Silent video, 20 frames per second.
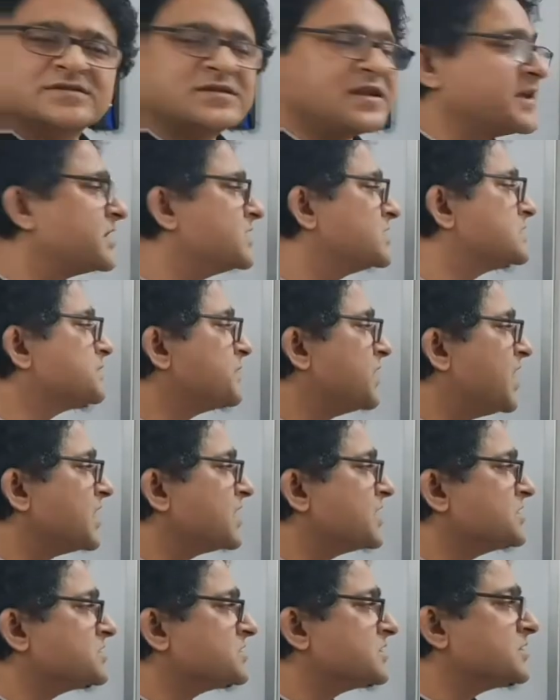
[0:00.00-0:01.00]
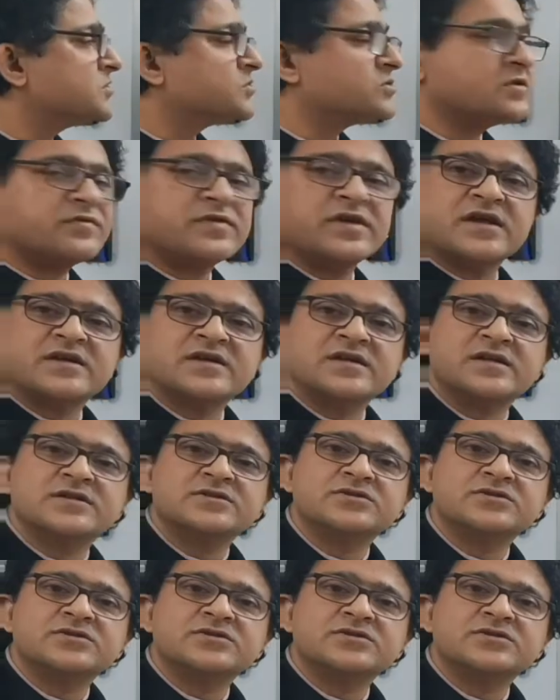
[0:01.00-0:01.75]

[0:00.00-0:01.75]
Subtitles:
It's like a spark engine to the vehicle.